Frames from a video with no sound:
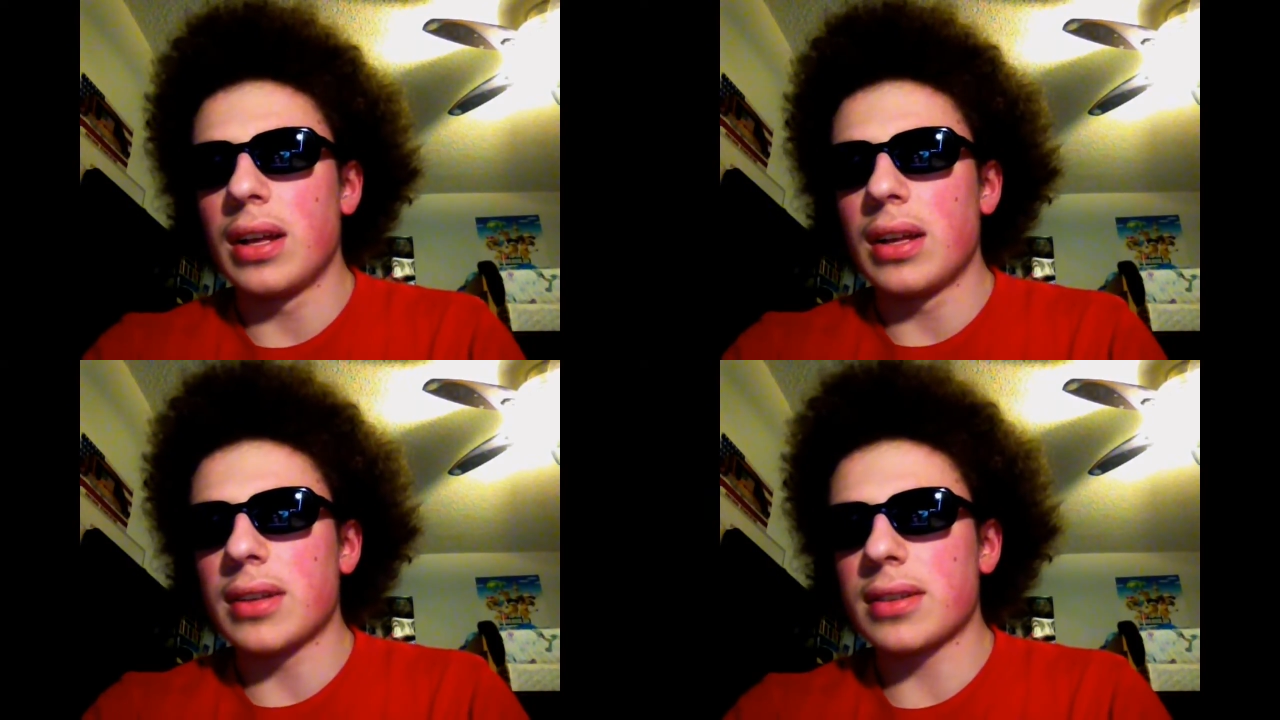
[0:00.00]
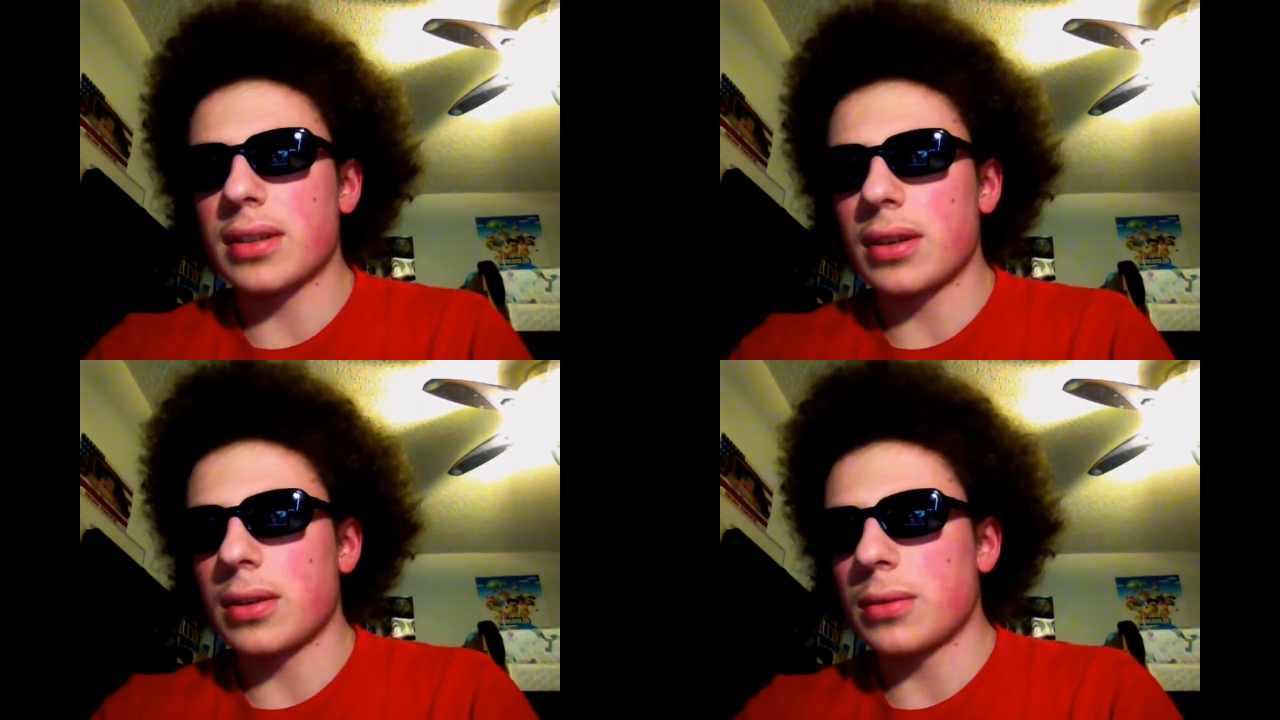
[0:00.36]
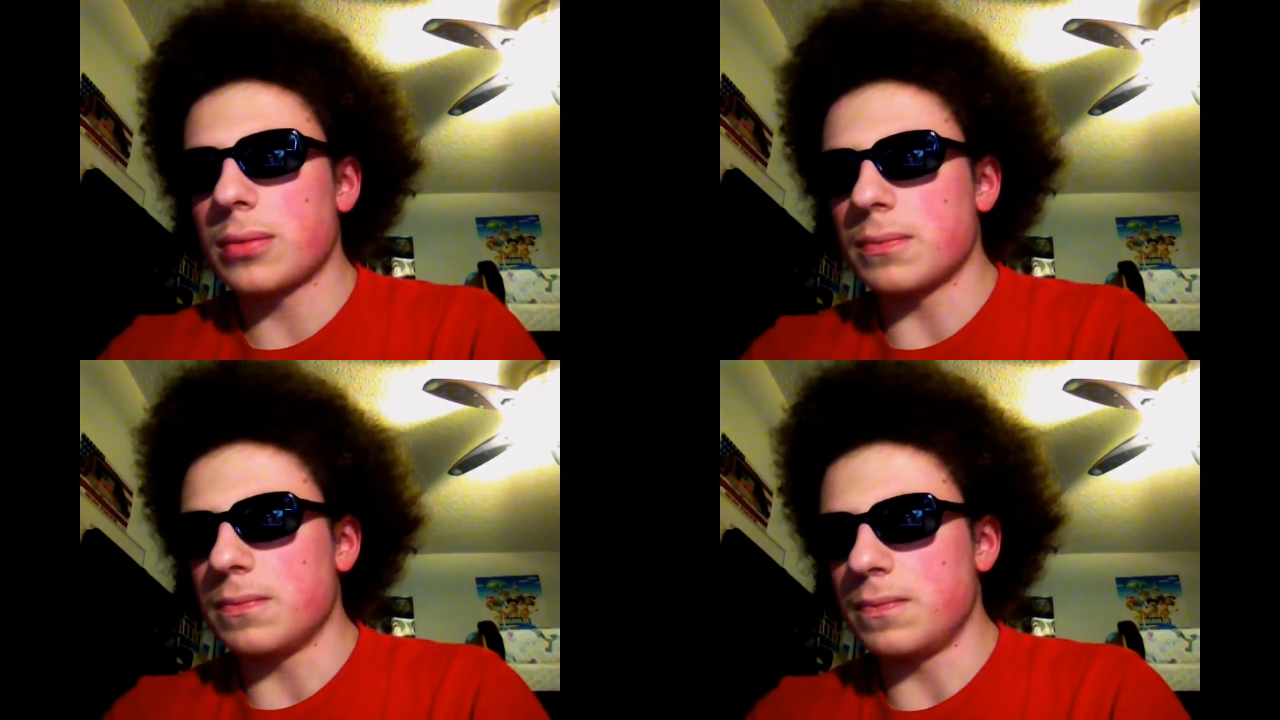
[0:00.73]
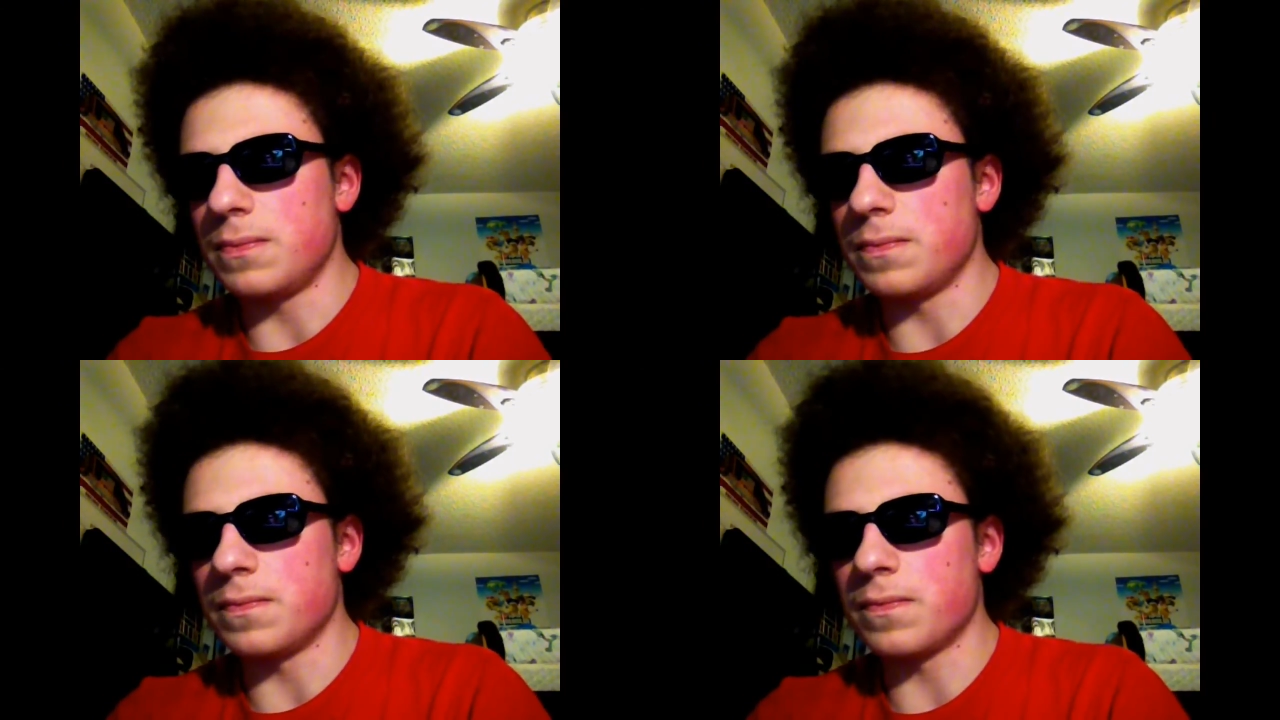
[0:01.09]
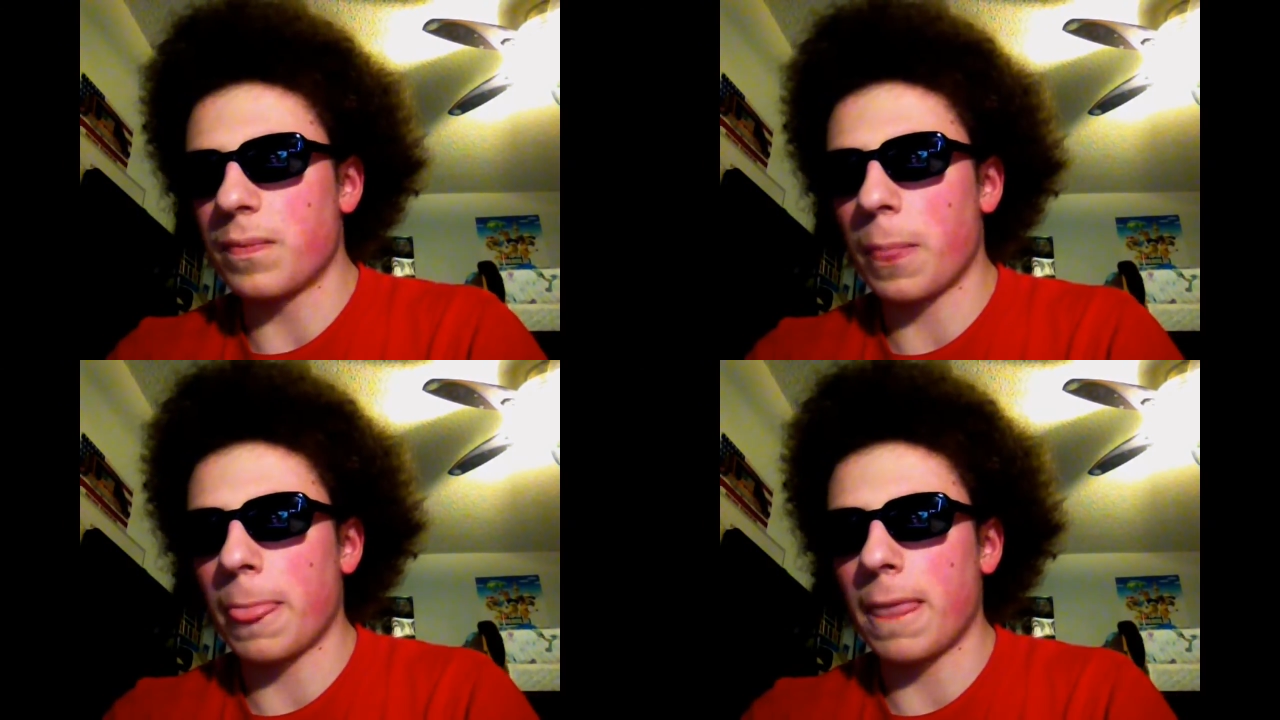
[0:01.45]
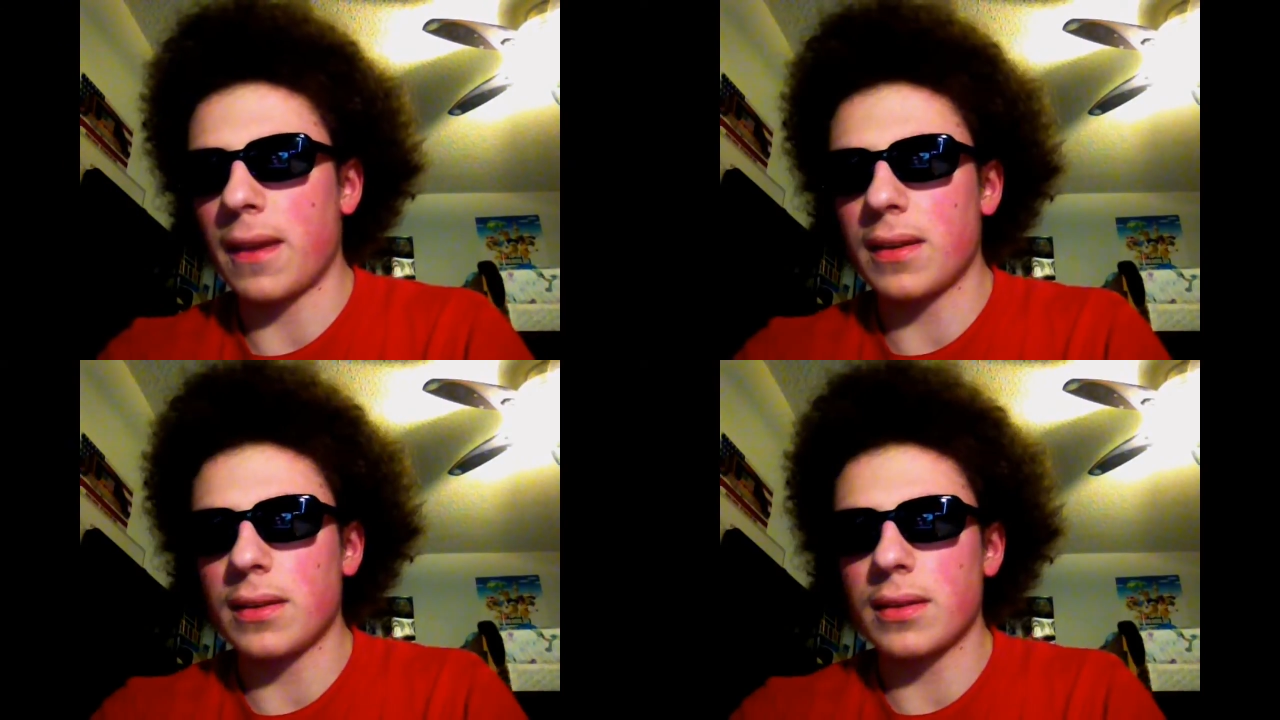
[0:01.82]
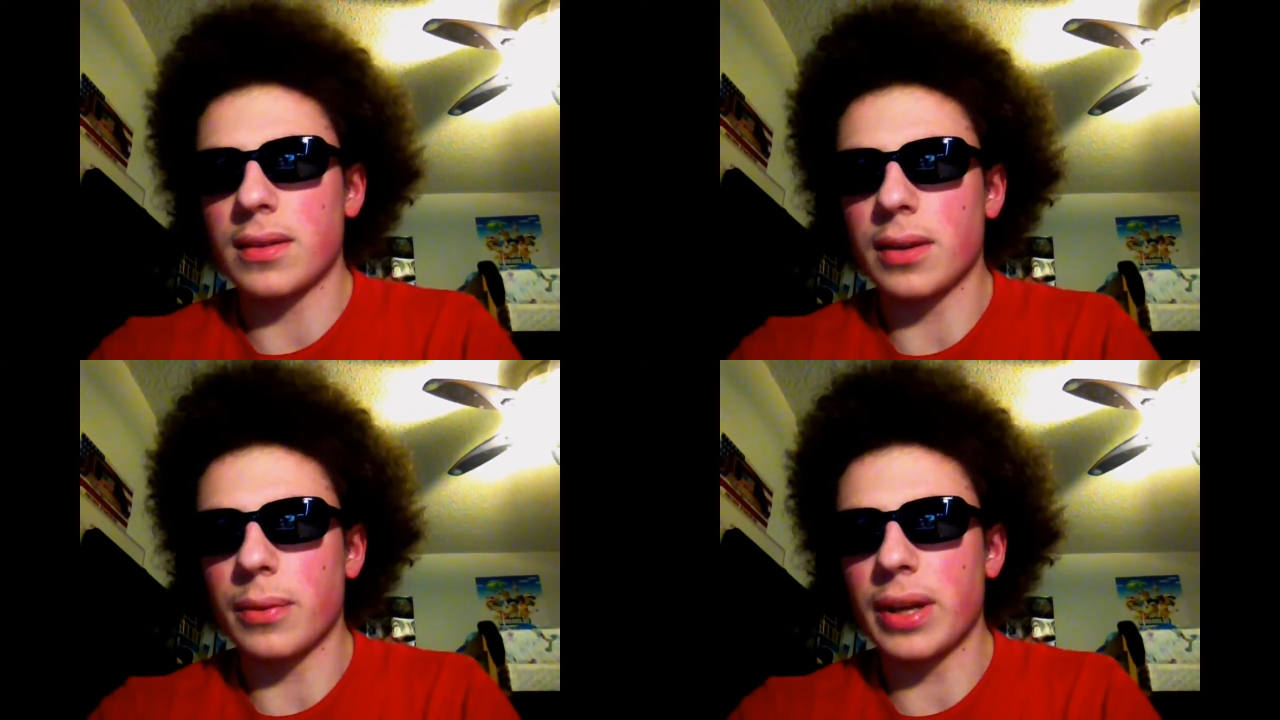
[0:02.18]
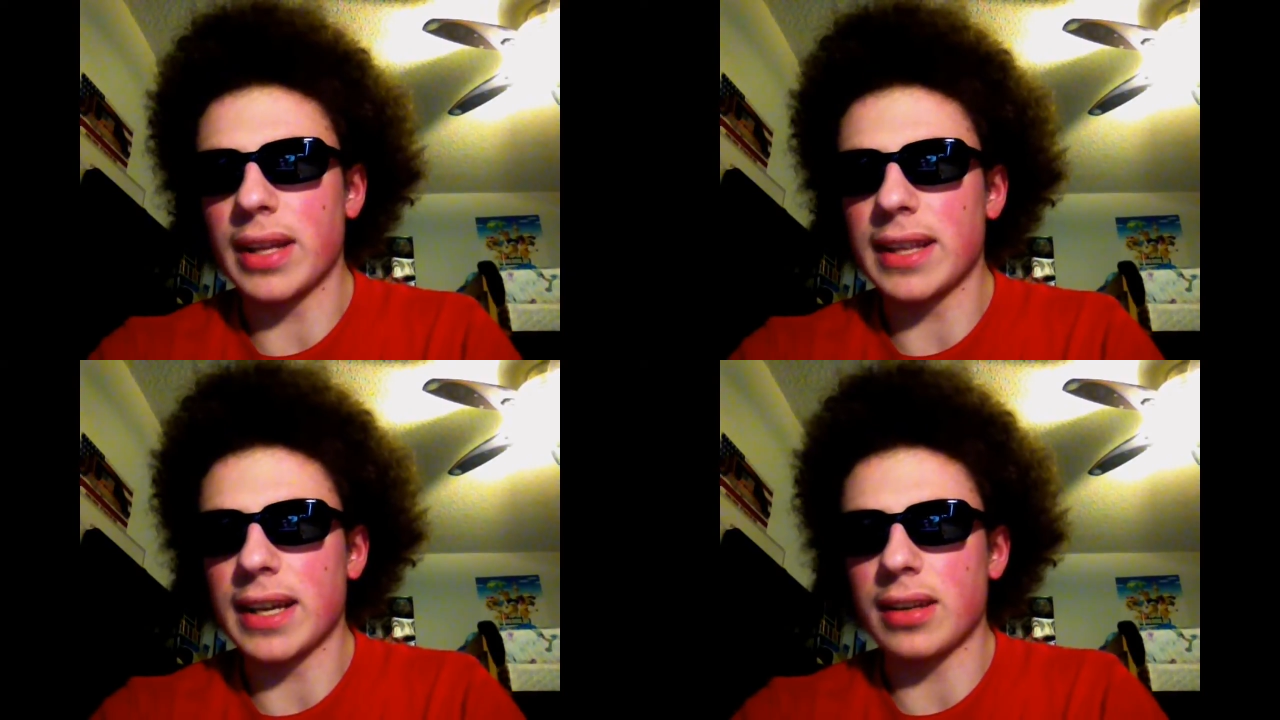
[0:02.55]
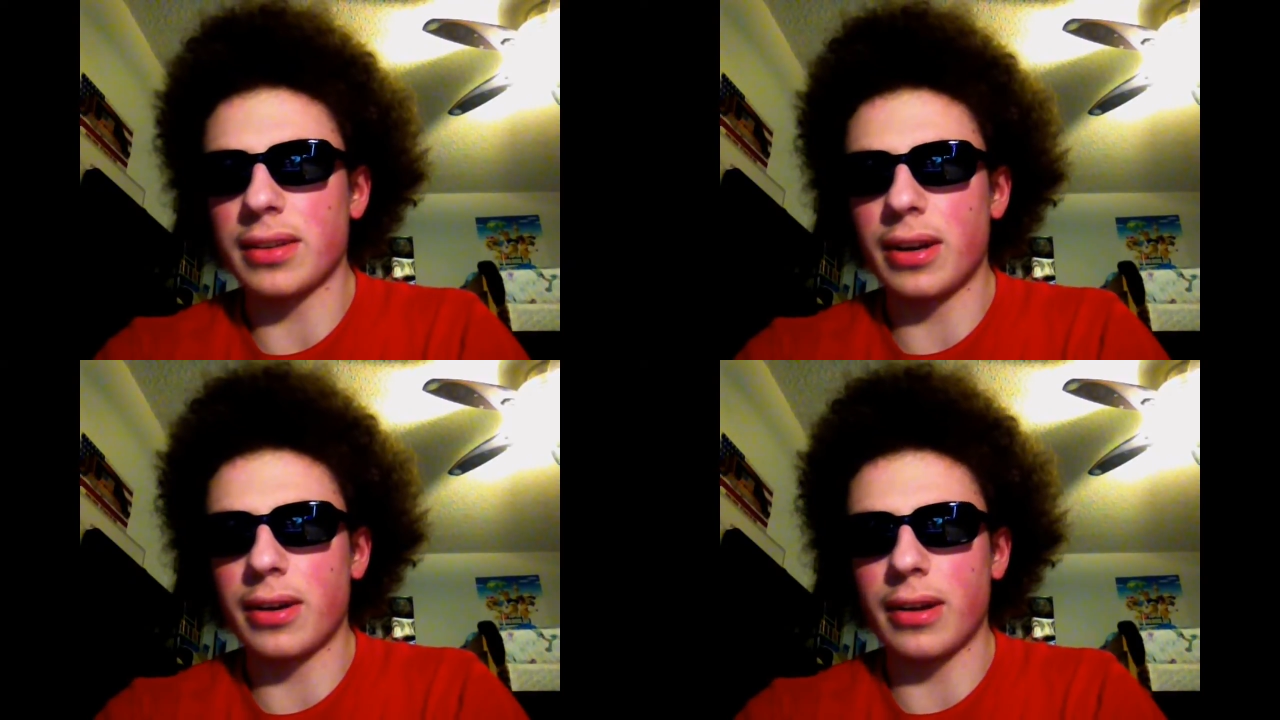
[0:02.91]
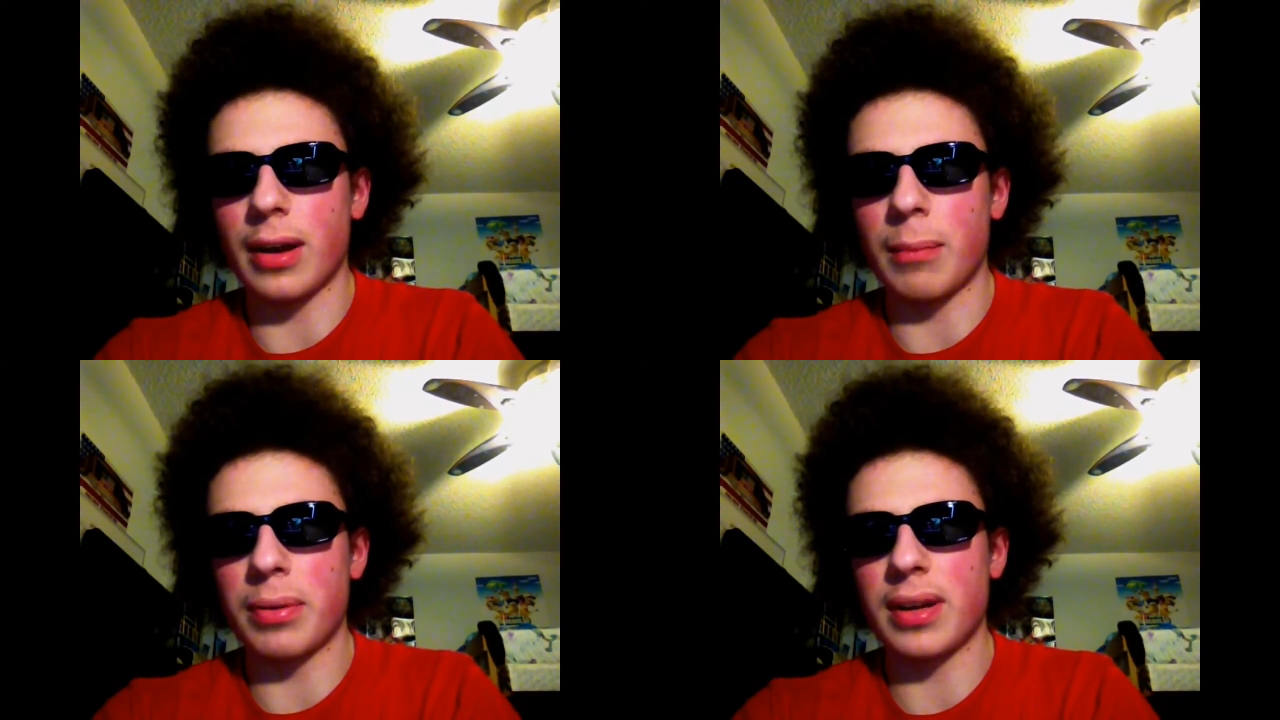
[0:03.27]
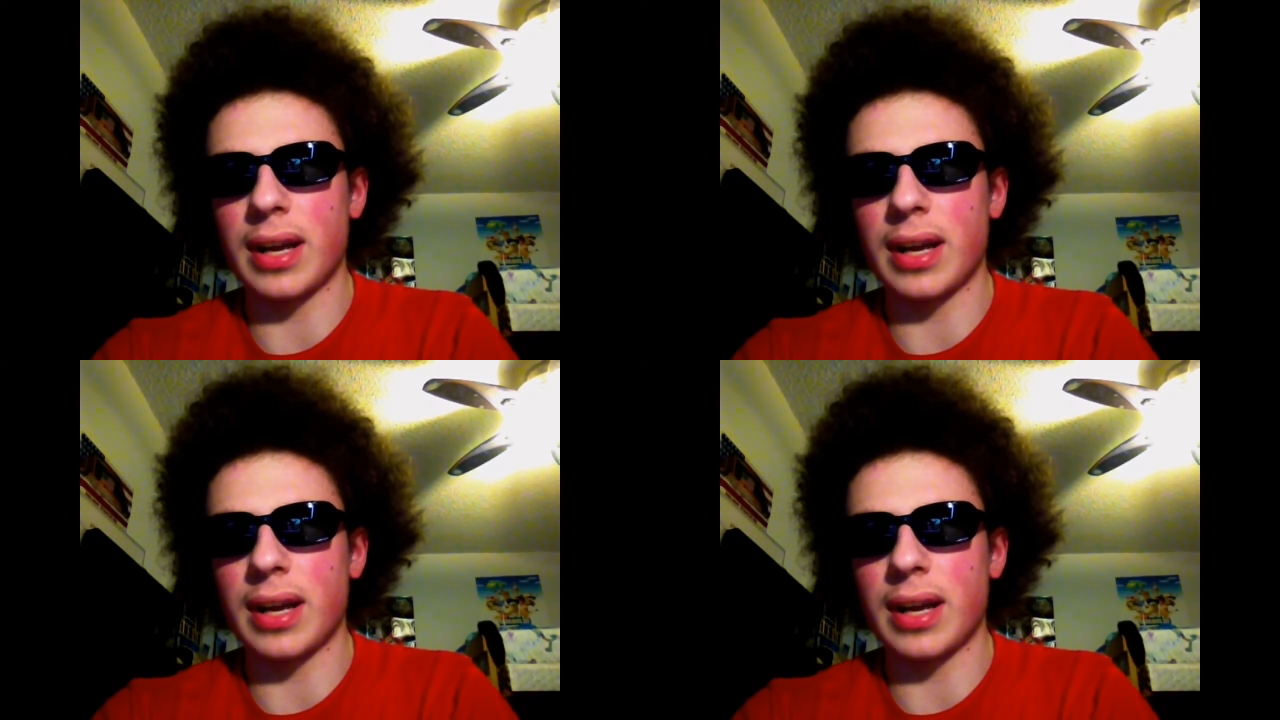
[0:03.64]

So we got that cleared up.